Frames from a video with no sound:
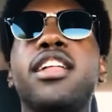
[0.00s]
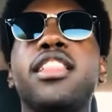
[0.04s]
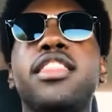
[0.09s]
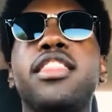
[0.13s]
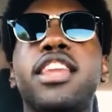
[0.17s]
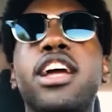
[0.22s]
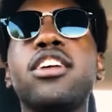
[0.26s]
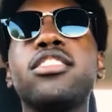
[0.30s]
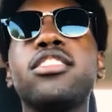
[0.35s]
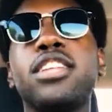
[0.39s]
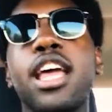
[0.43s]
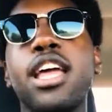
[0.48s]

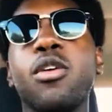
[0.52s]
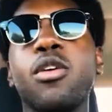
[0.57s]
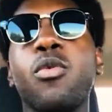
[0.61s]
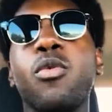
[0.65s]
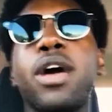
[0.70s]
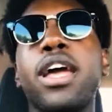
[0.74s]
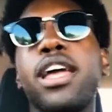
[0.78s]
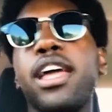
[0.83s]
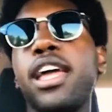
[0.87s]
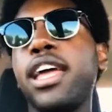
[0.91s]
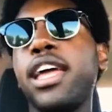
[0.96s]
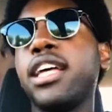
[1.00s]
their
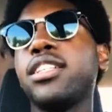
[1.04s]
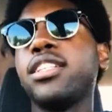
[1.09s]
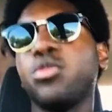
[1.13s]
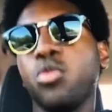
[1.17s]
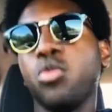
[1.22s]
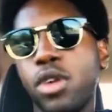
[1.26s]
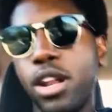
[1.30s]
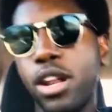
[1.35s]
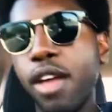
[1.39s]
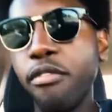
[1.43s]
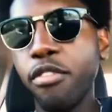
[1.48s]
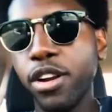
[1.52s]
takeaway is,
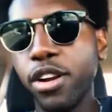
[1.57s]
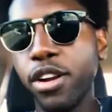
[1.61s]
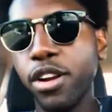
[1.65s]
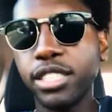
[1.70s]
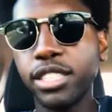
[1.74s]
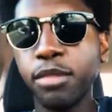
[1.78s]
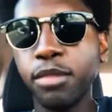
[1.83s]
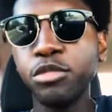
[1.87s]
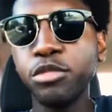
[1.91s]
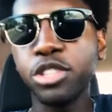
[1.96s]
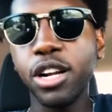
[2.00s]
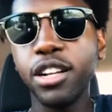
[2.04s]
whatever it is
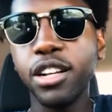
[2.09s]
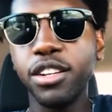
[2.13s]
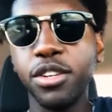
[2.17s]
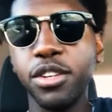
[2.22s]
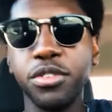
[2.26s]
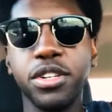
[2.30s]
I'm trying to do